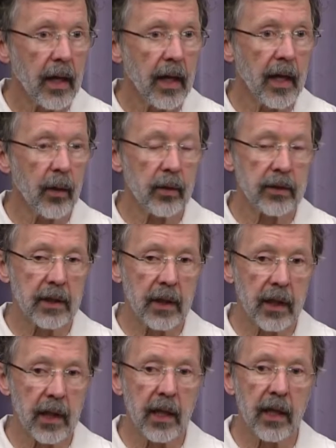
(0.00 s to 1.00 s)
it was
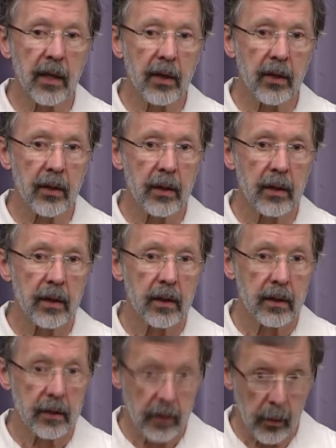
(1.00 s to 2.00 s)
clear
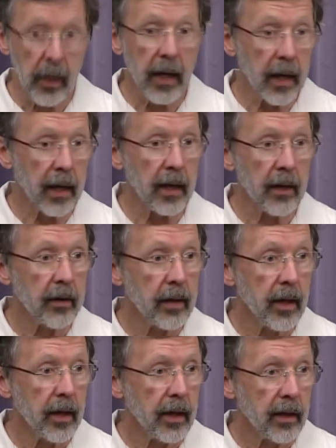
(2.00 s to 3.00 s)
to me
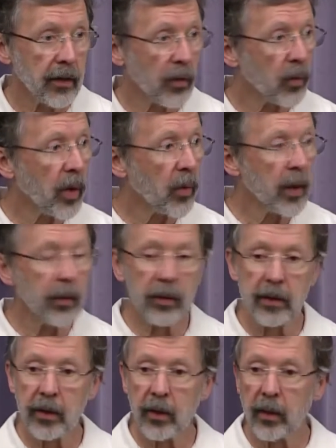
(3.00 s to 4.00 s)
that what we
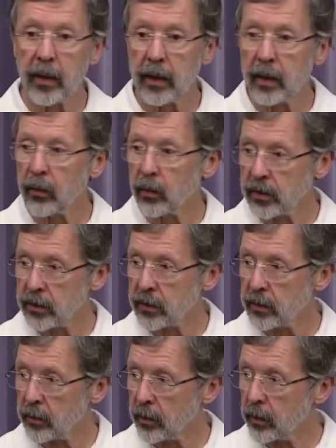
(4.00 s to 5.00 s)
were doing was,